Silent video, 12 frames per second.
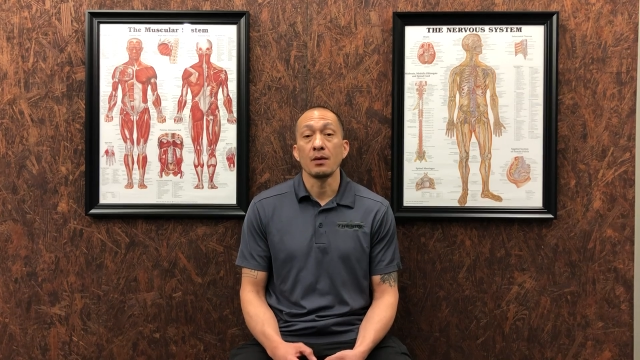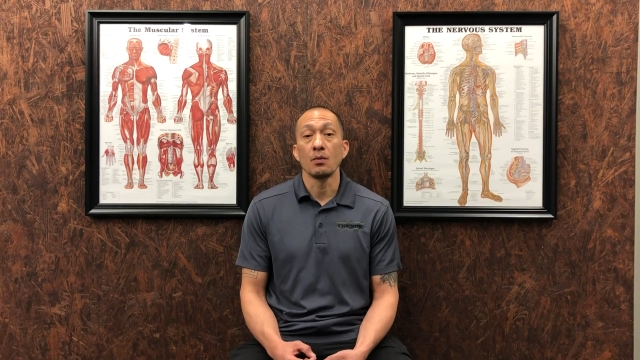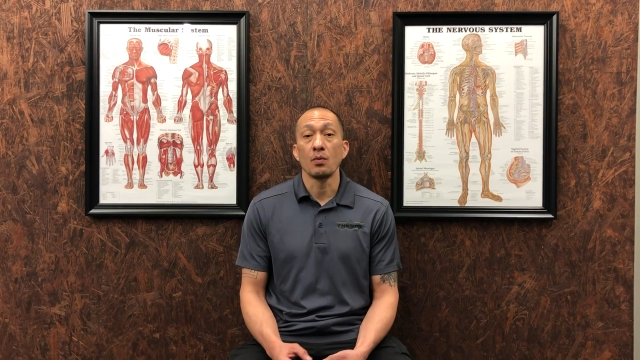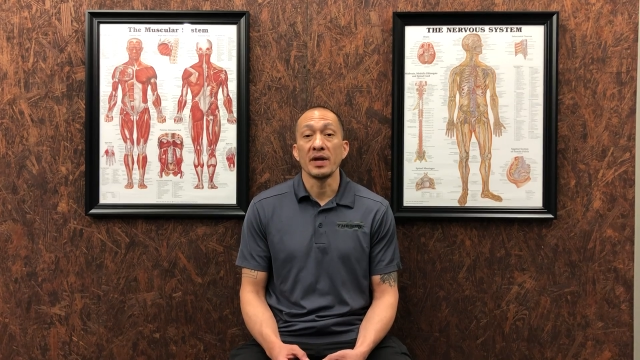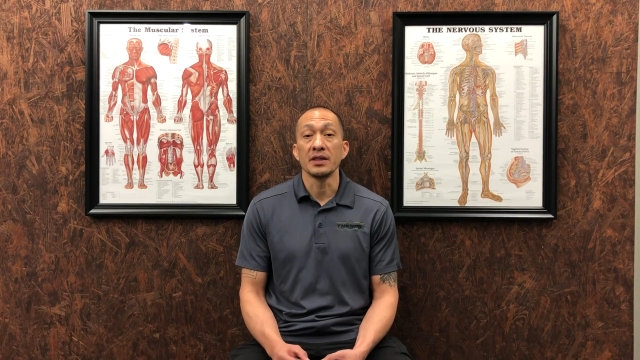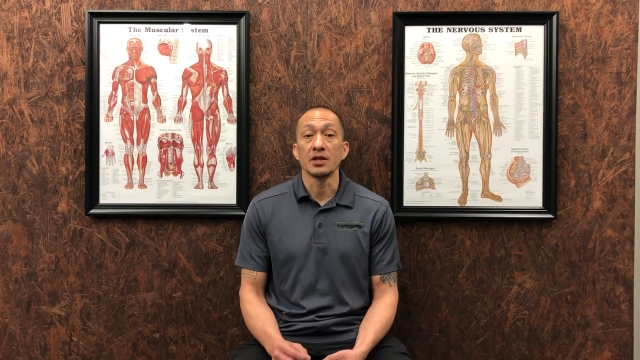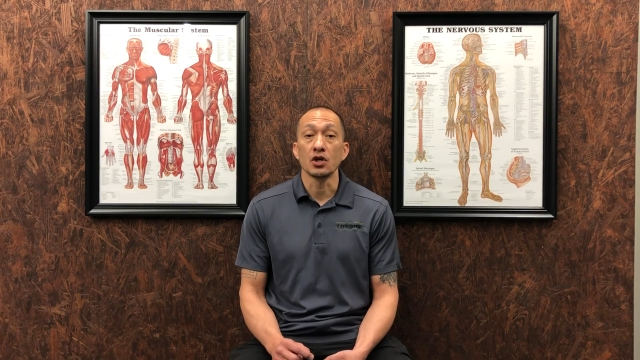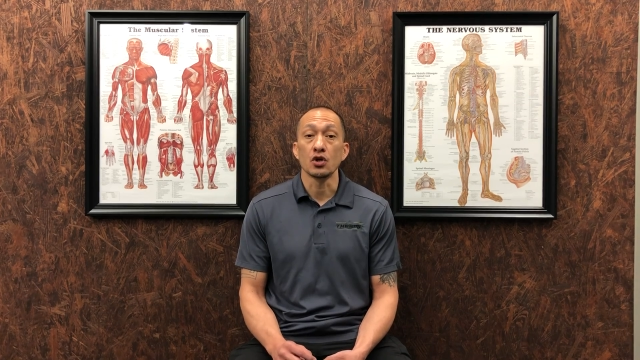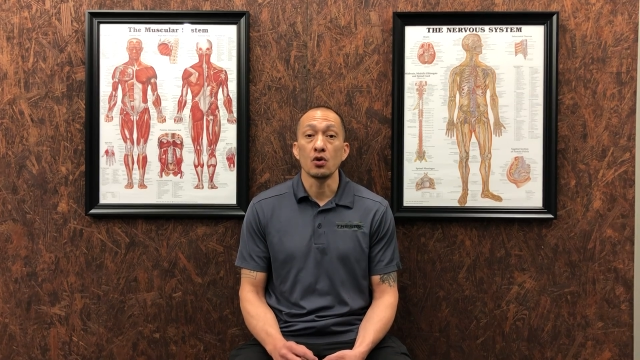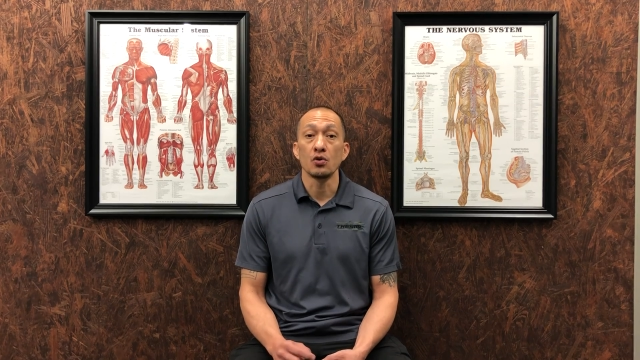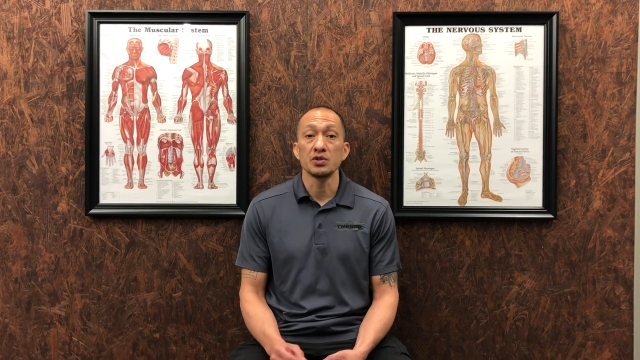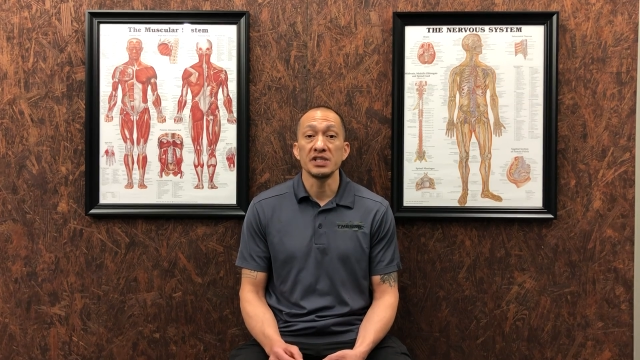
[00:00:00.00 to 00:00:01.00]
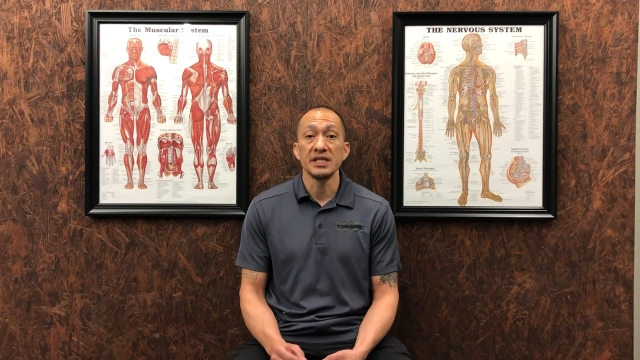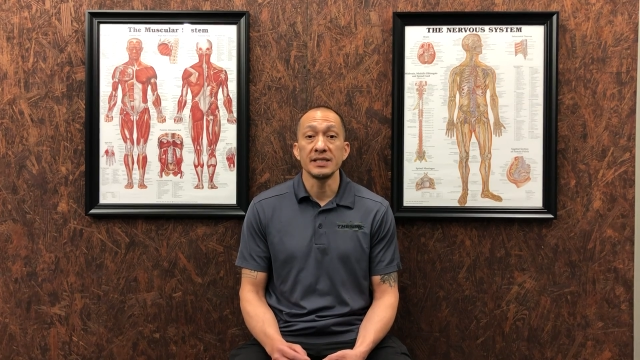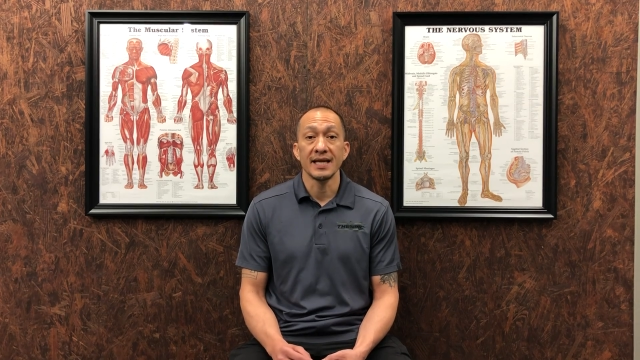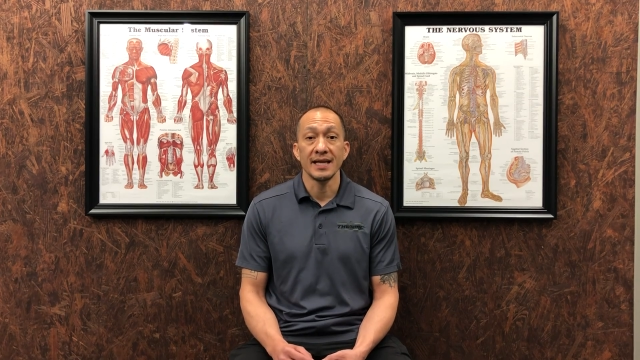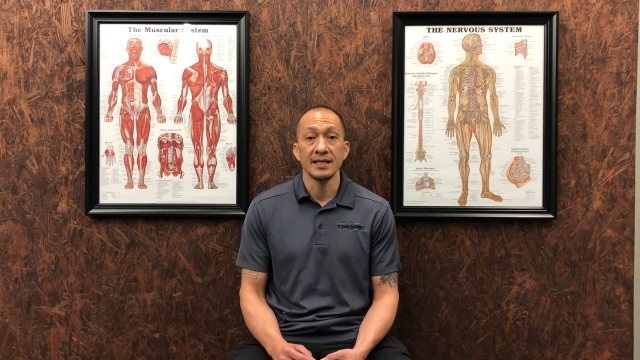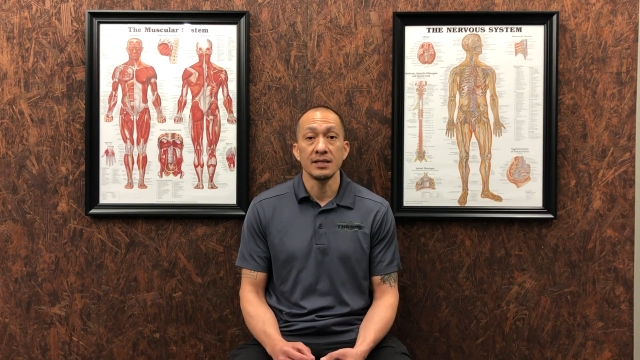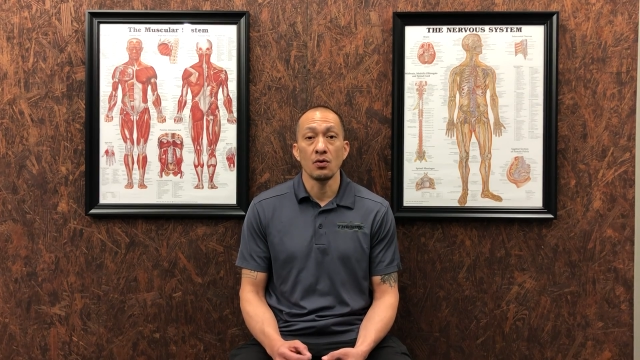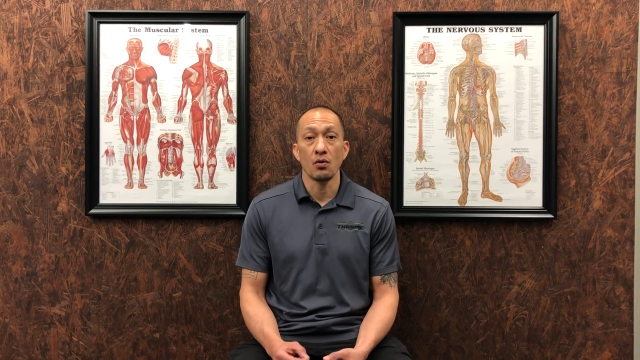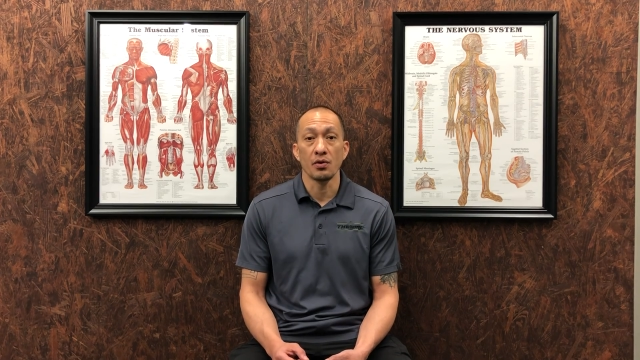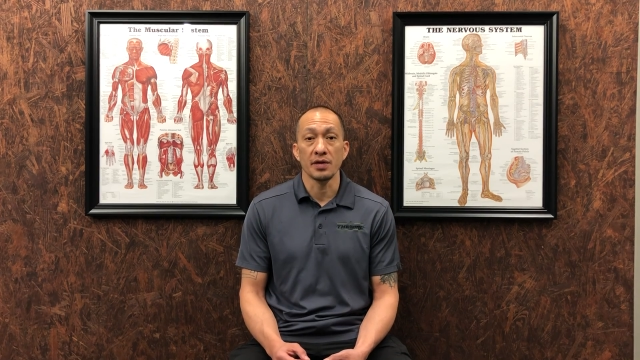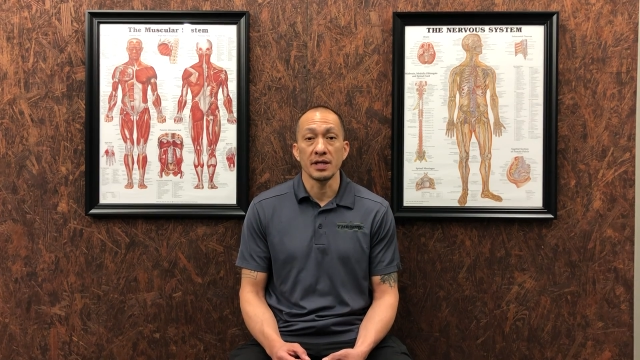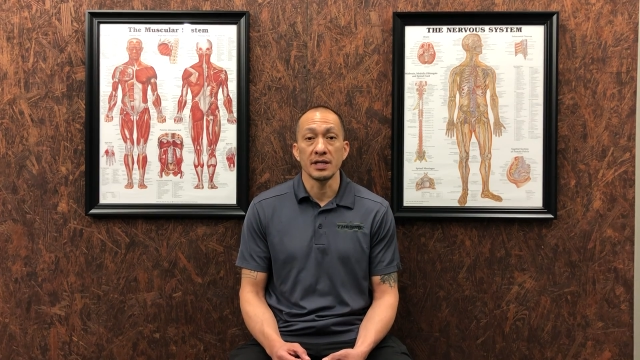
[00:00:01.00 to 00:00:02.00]
when the Golgi tendon
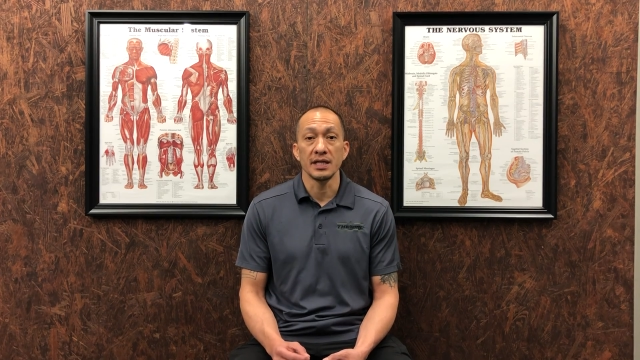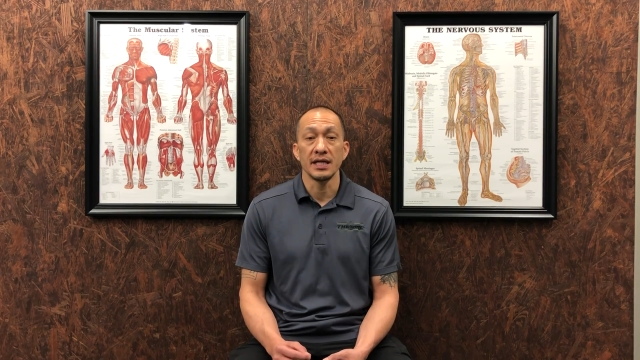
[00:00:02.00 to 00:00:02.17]
organ